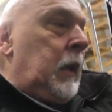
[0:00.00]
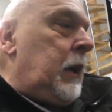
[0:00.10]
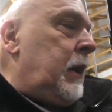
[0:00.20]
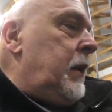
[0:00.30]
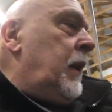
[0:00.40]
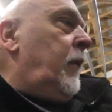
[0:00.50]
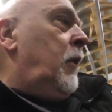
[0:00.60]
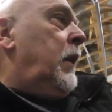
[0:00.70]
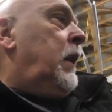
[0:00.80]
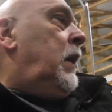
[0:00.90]
because
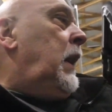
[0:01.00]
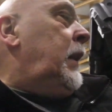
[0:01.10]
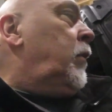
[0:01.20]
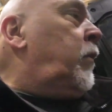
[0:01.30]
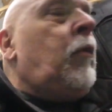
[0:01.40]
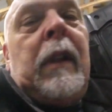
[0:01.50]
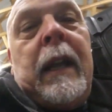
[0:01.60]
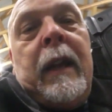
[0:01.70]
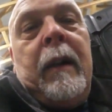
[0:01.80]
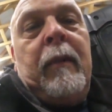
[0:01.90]
I go through a
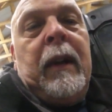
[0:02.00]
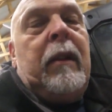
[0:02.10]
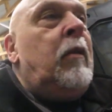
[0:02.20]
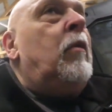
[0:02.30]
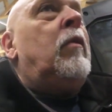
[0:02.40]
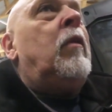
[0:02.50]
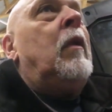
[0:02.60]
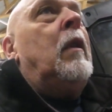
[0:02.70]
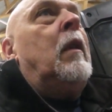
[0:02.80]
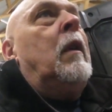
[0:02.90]
lot. I went through,
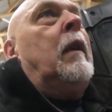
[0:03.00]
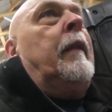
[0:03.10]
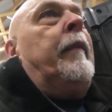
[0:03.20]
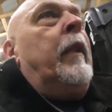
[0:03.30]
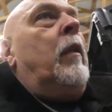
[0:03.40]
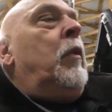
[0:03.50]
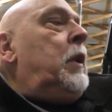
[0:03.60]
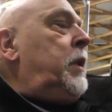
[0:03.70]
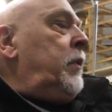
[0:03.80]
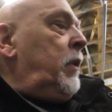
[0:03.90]

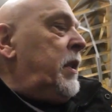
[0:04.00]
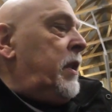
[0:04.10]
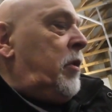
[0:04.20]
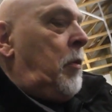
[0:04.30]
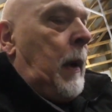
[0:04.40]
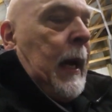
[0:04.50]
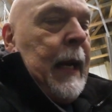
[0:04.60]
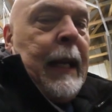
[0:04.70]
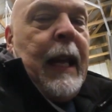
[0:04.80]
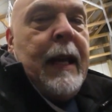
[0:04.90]
which isn't too bad,
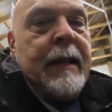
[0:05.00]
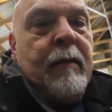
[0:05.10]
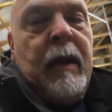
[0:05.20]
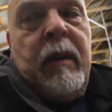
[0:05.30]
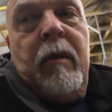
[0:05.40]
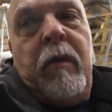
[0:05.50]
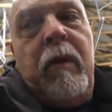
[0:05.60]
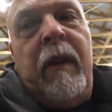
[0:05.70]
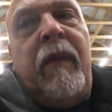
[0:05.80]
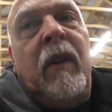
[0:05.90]
I guess. I went through
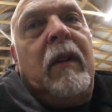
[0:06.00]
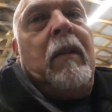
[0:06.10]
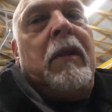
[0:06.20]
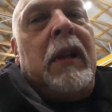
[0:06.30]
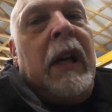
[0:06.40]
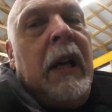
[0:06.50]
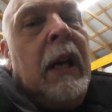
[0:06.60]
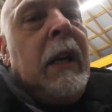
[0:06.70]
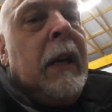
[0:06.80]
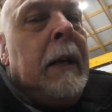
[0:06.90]
3 filters.
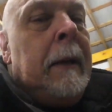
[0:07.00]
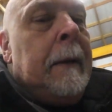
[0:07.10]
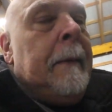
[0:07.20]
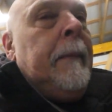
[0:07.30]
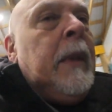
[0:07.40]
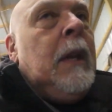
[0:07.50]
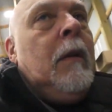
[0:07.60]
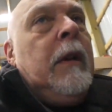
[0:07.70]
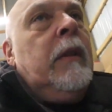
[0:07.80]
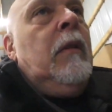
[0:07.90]
You
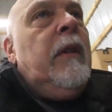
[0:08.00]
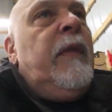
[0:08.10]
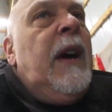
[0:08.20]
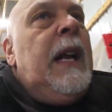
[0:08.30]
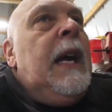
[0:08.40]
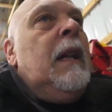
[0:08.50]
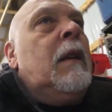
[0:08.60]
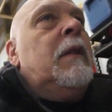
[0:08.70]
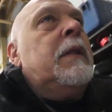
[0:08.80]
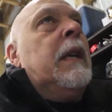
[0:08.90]
know, at
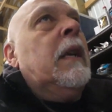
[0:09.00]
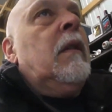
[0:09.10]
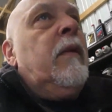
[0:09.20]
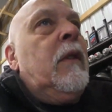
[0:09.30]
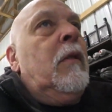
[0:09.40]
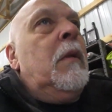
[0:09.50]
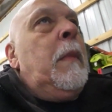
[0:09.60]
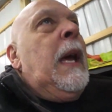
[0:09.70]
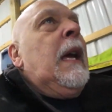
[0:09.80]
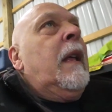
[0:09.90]
$35, that you do the
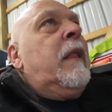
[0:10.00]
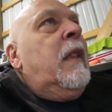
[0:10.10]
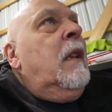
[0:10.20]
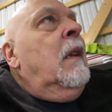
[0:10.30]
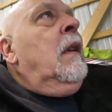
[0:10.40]
math.